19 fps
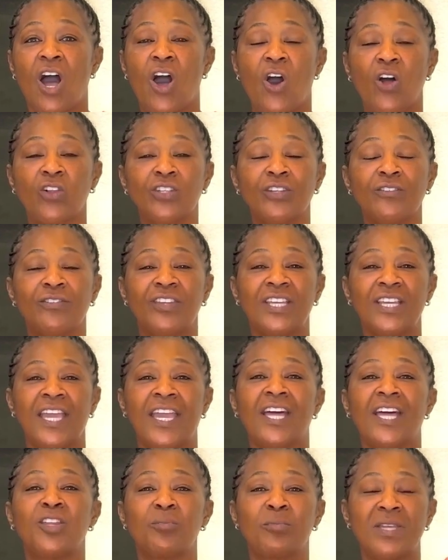All of
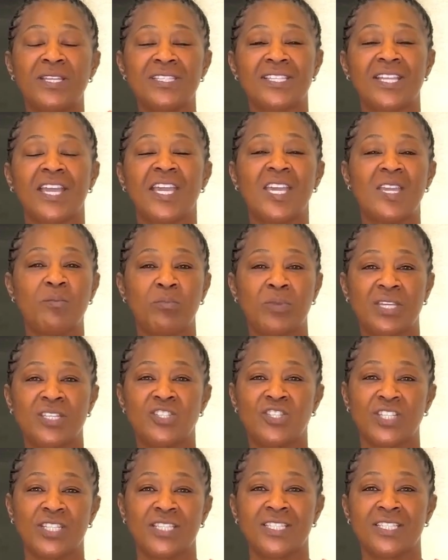the elements that he
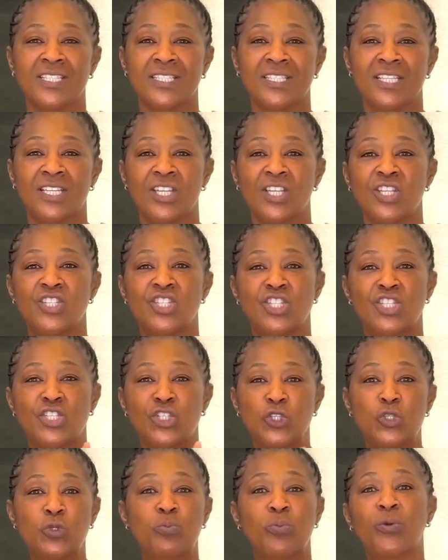mentioned,
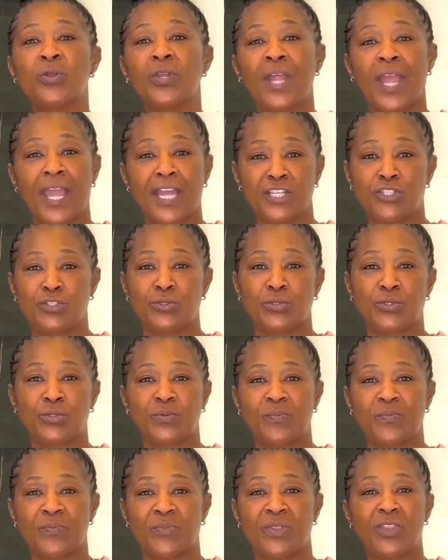supernatural.